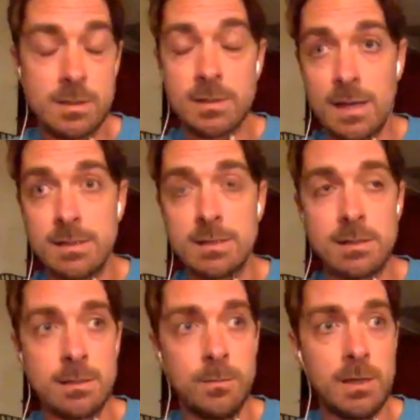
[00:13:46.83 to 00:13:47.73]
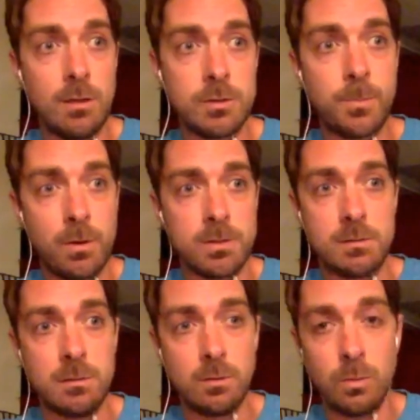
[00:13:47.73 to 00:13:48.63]
success is to me those
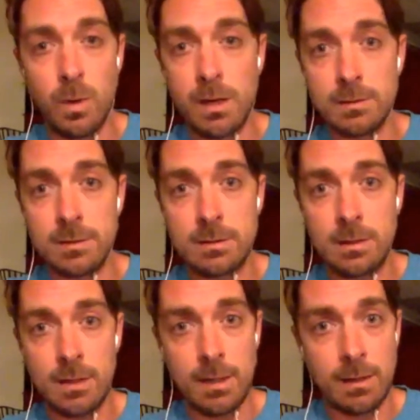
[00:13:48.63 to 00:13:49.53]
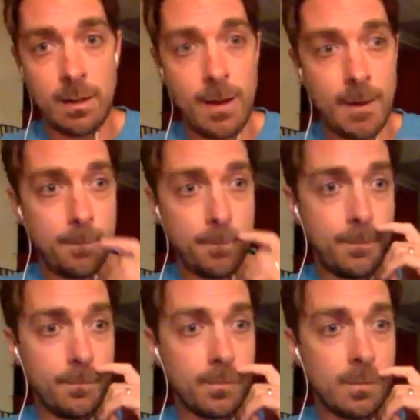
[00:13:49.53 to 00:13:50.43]
personal wins. Like
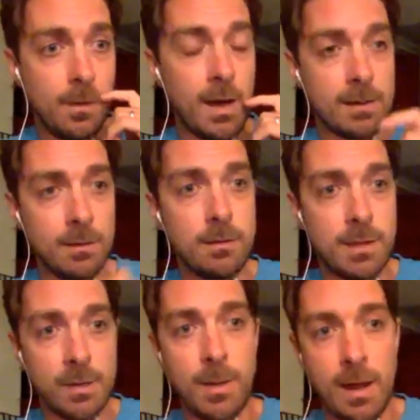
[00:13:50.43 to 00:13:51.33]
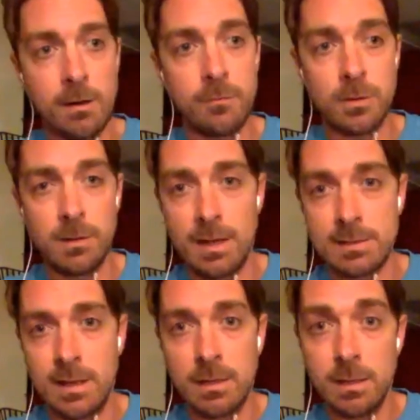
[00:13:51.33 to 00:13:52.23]
I can think back over the
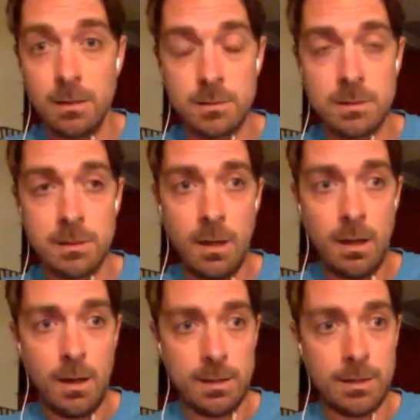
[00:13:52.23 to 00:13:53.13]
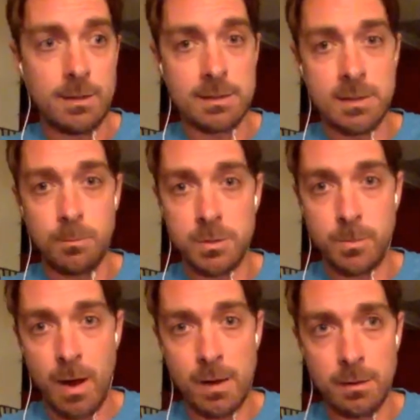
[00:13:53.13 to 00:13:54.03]
last 10 years and the things I'm
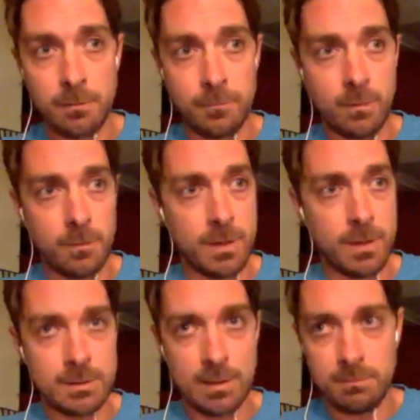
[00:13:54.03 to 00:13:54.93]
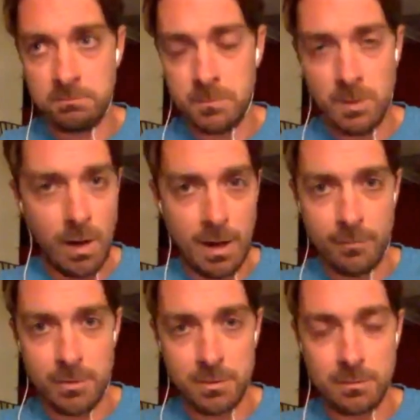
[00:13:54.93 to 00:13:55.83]
most proud of are things that, you know, I
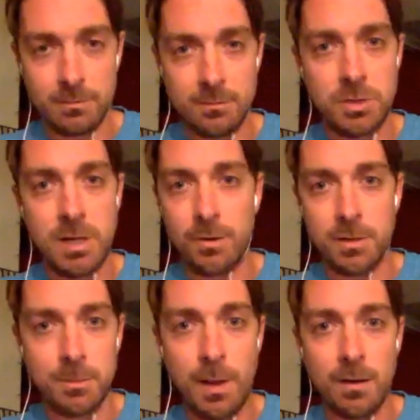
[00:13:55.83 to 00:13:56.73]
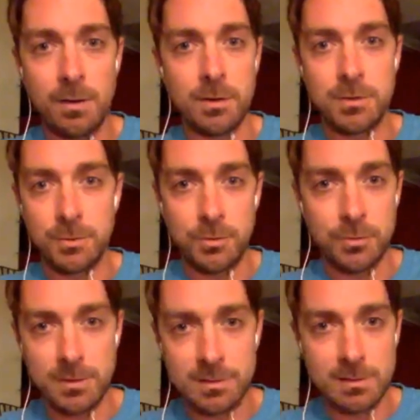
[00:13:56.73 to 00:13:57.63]
haven't shouted about or
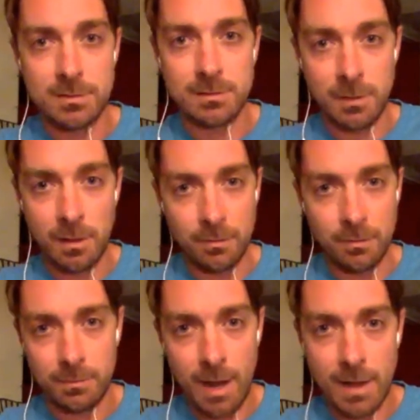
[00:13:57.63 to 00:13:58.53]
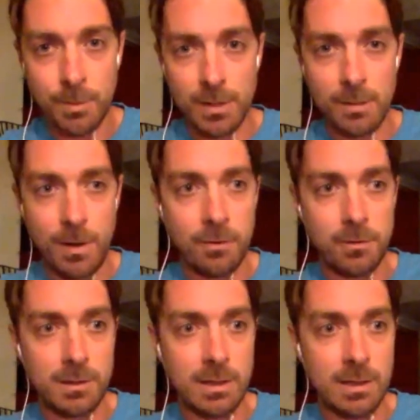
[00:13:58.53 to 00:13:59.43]
told, you know, anybody about
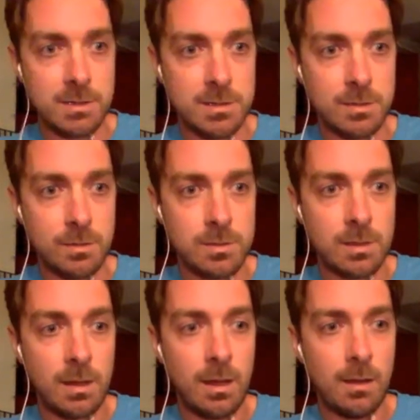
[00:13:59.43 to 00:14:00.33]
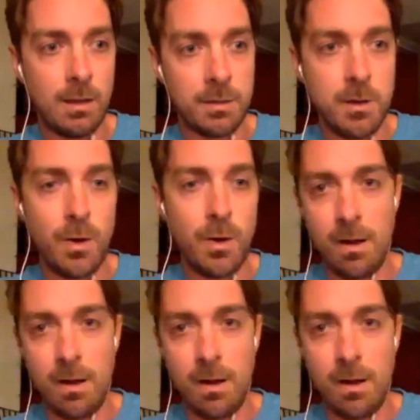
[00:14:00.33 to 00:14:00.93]
really. And it's just those, like knowing